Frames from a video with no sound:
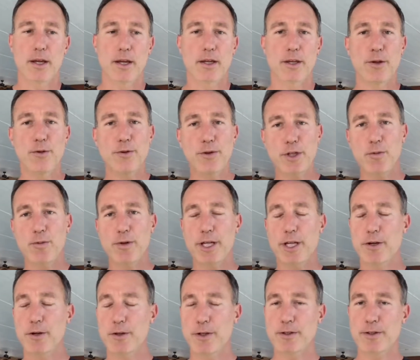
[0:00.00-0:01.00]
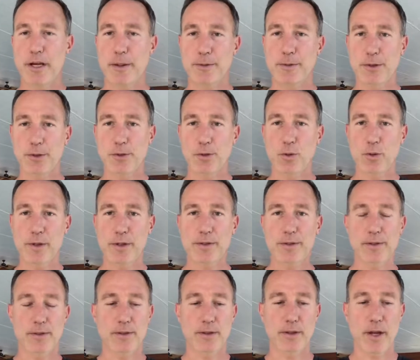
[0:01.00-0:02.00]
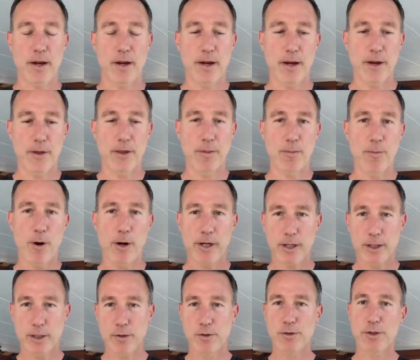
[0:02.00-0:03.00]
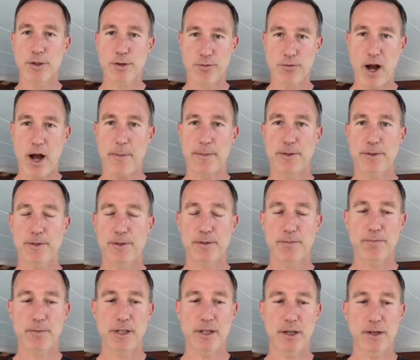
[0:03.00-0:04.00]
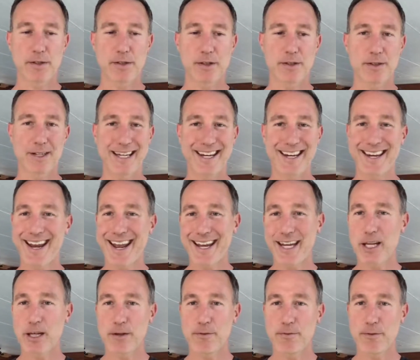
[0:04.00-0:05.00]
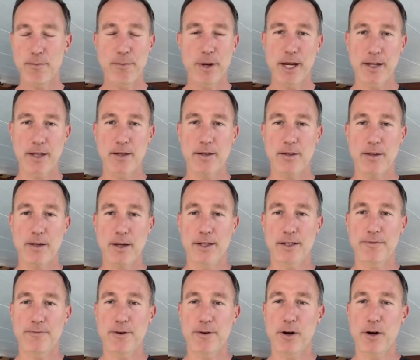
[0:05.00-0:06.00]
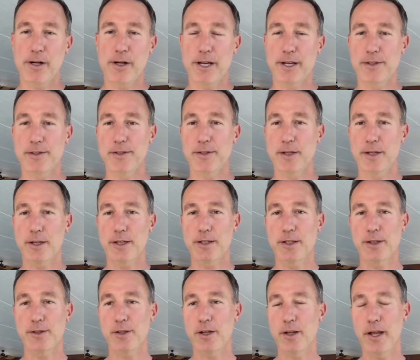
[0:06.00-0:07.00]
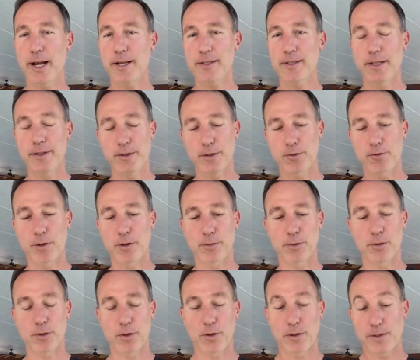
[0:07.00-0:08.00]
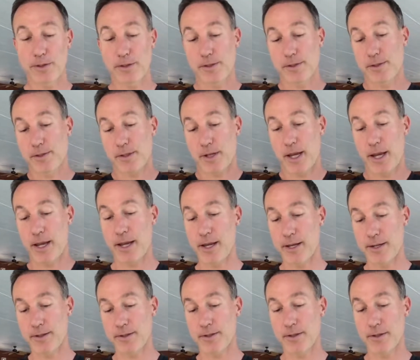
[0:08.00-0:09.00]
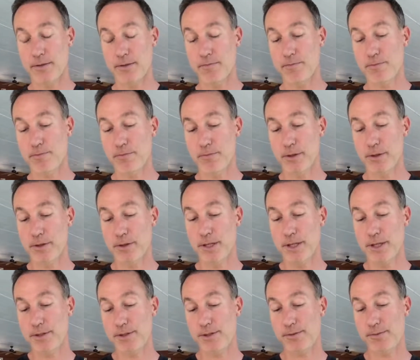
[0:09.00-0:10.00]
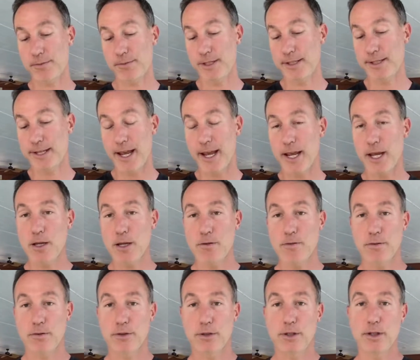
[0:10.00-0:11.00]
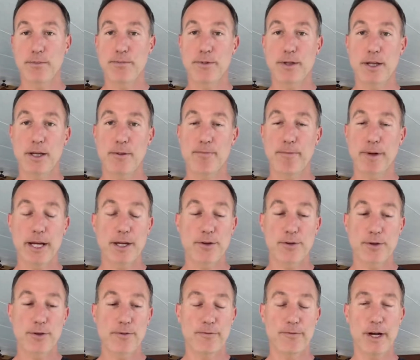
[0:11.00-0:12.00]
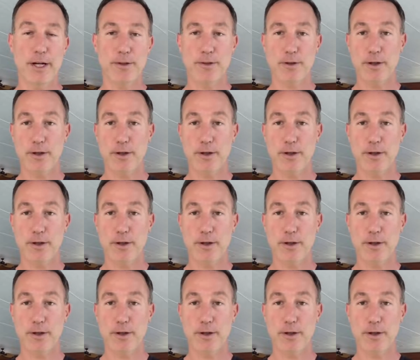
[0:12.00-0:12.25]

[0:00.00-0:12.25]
Usually when you hear these types of stories, the market usually drops because it is a negative opinion as far as digital assets and cryptocurrencies. And this today could be a major effect.